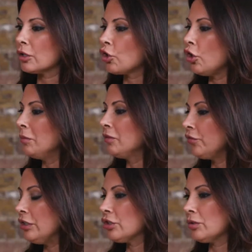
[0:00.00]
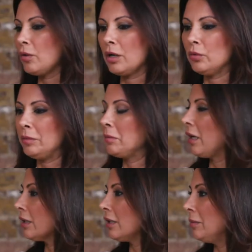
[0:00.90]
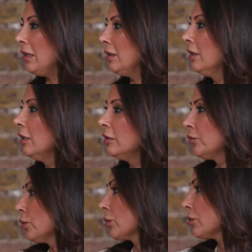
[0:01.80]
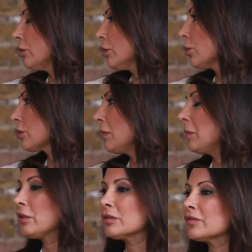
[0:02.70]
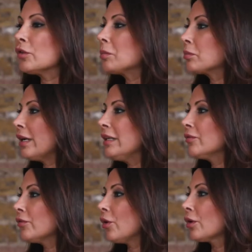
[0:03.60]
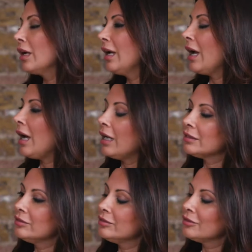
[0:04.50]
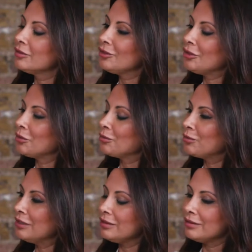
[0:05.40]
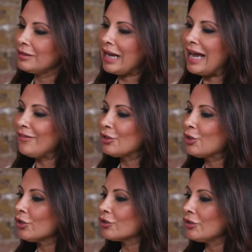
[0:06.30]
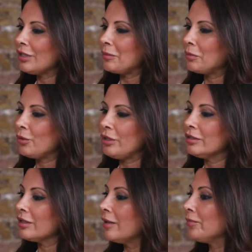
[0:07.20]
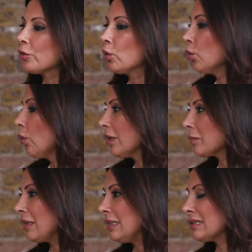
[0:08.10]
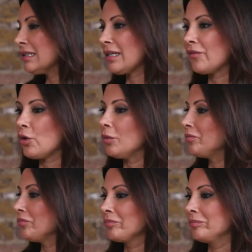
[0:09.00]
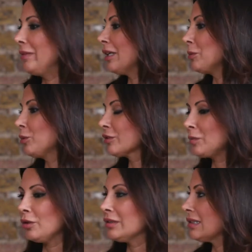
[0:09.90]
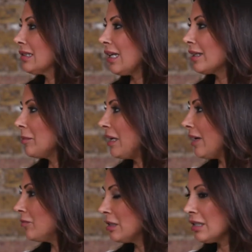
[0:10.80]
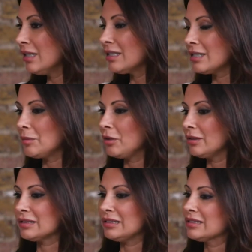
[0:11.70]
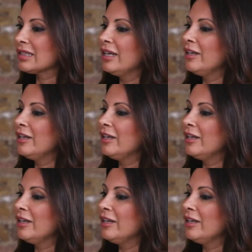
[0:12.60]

a common feature why women might come in to talk to me because they've got brain fog. And, we haven't got to that point that all workplaces have got menopause policies like they may have maternity policies.